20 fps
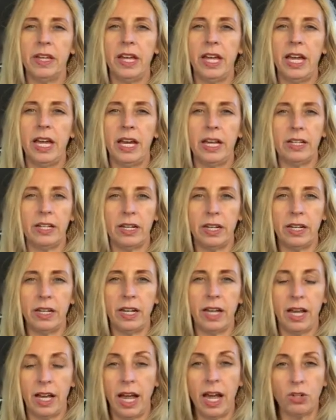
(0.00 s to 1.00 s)
And
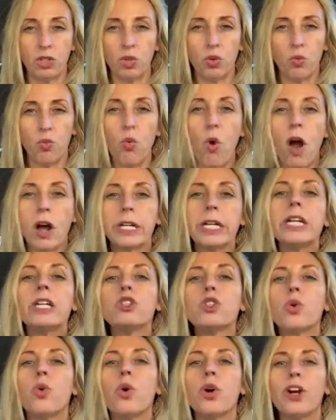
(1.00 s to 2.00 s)
as you're
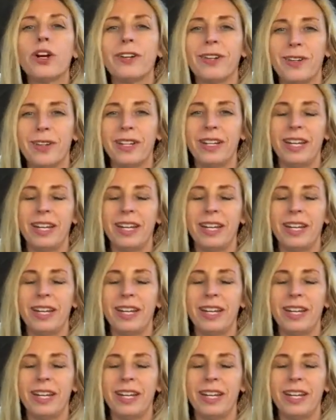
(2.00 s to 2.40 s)
walking toward,